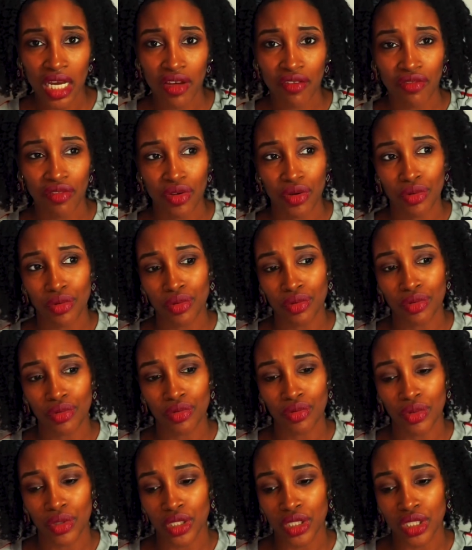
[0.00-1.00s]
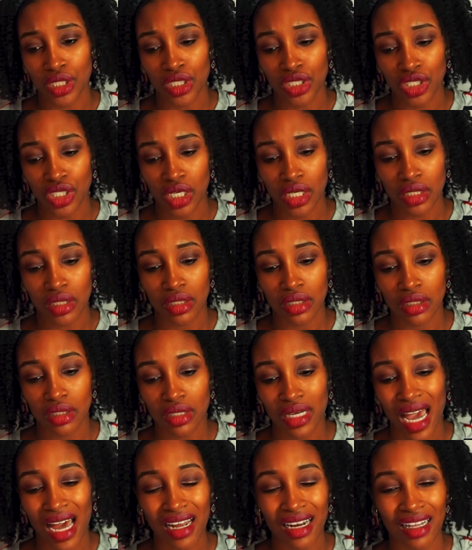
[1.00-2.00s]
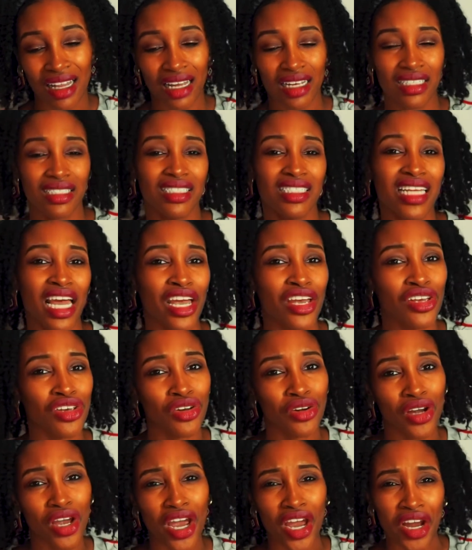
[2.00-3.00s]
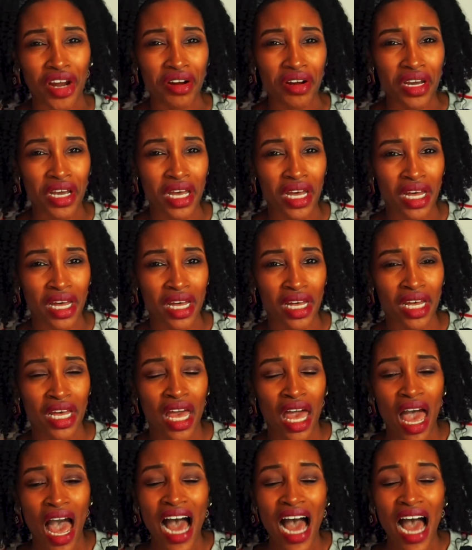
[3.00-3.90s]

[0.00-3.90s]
if you were to just kind of like stay in your area.